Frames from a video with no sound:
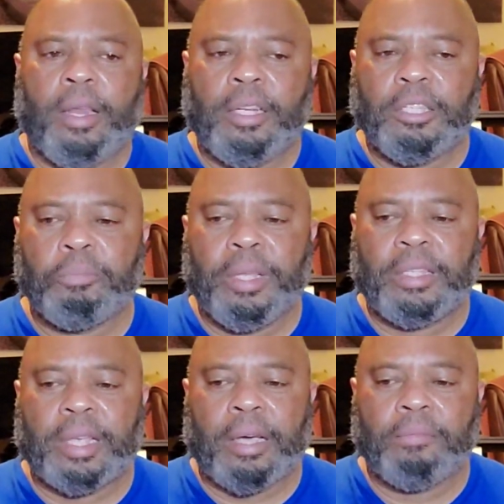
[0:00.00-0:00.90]
and it just
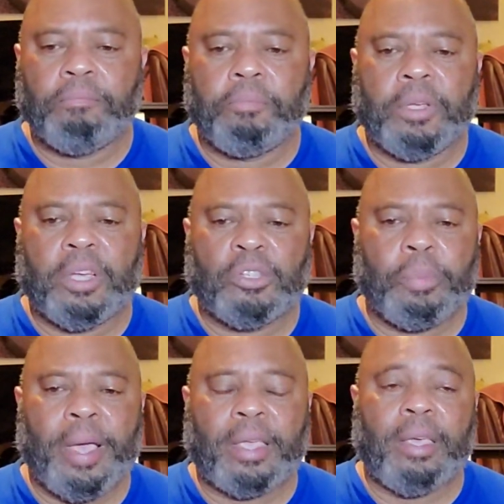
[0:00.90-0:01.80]
blinks out and comes
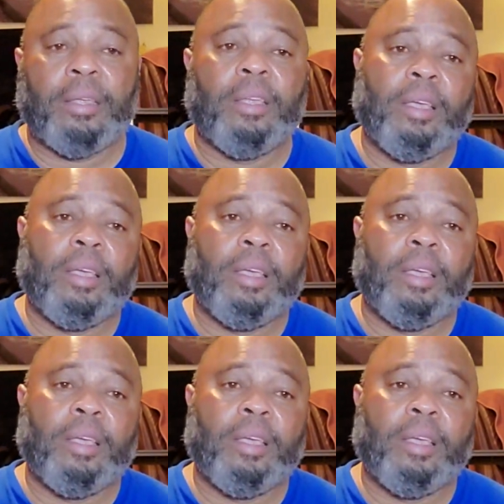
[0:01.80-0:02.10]
back in.